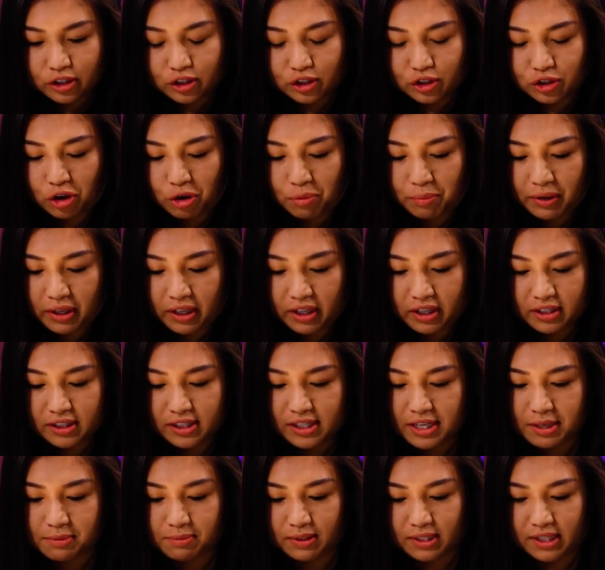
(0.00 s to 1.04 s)
so many good
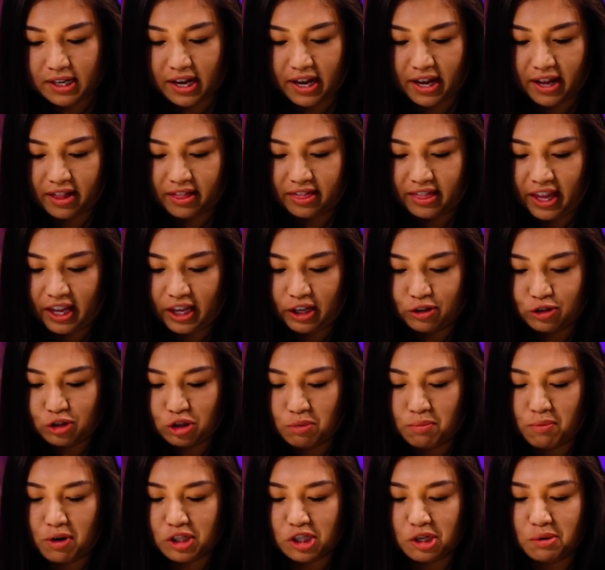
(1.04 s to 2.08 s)
tips and thank you so
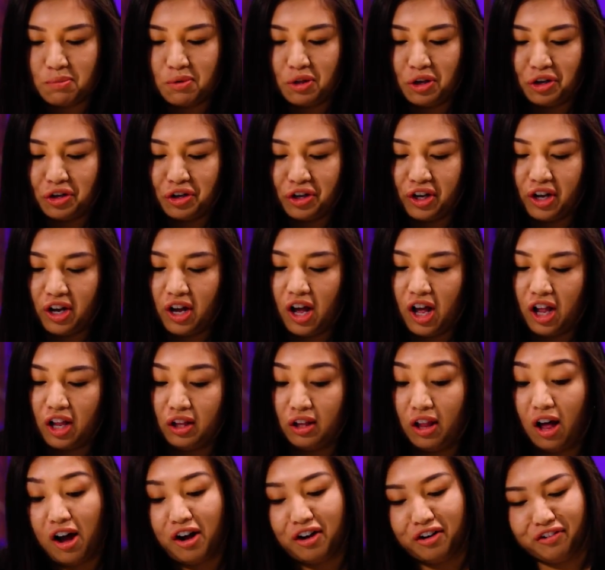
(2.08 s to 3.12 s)
much. I'm learning a
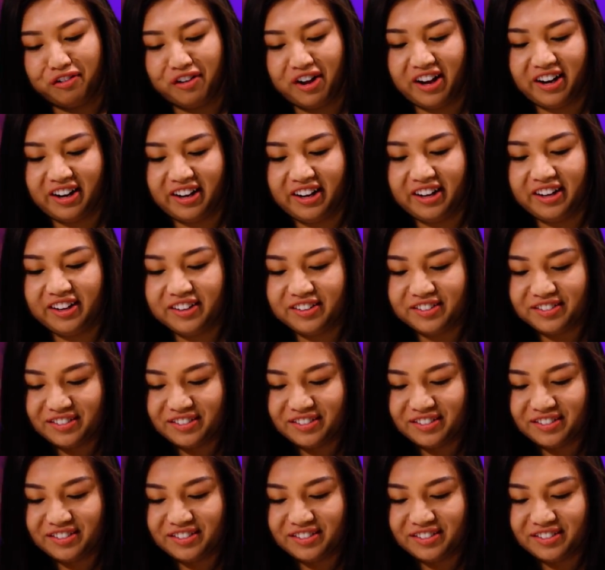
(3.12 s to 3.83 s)
lot already.